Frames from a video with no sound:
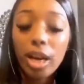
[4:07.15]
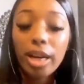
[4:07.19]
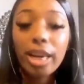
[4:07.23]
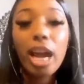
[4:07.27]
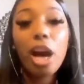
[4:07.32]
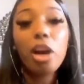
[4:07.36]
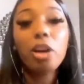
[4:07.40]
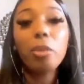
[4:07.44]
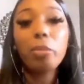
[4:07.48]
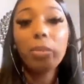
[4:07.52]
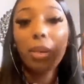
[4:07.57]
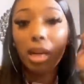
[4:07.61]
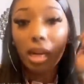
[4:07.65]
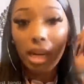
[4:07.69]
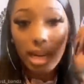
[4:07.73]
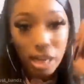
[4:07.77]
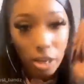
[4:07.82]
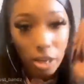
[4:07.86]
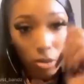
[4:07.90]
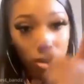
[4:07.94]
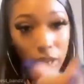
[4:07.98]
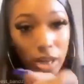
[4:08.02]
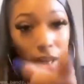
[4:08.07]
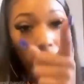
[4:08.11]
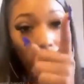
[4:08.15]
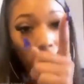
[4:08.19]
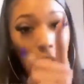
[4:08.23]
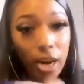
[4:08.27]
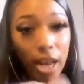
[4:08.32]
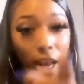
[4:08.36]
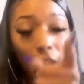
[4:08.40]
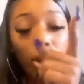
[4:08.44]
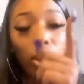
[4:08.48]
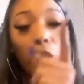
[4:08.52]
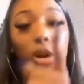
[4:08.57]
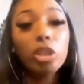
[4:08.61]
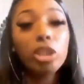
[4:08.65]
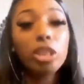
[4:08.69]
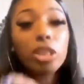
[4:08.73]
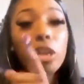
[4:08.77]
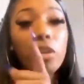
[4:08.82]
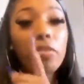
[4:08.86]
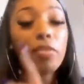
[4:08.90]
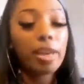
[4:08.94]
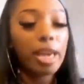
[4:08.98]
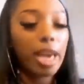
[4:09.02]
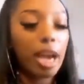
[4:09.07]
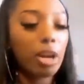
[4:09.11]
Accountability. You need to learn how to hold
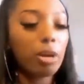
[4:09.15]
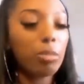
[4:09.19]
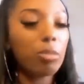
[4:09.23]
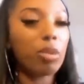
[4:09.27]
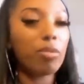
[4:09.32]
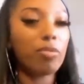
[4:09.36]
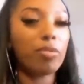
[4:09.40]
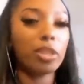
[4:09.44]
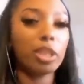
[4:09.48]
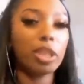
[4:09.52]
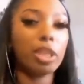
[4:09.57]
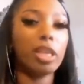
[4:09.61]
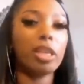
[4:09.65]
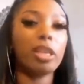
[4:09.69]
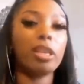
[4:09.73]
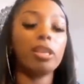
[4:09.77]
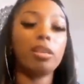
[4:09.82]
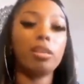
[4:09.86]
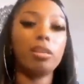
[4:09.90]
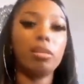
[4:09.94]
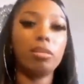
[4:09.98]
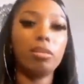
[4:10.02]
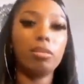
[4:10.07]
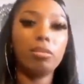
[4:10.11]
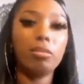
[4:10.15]
yourself accountable for shit.